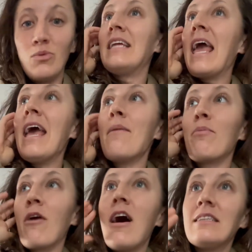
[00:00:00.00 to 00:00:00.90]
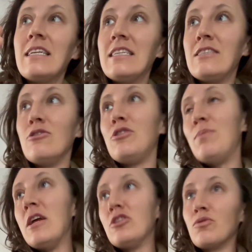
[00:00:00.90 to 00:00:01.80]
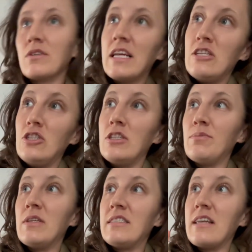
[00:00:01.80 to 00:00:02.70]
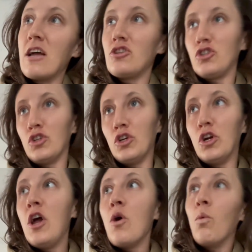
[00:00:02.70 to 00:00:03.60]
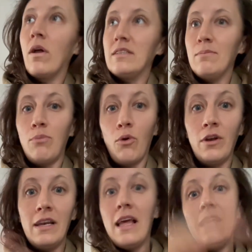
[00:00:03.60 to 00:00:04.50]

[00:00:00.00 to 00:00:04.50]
It can't process those spatial relationships. It's not sure what's important.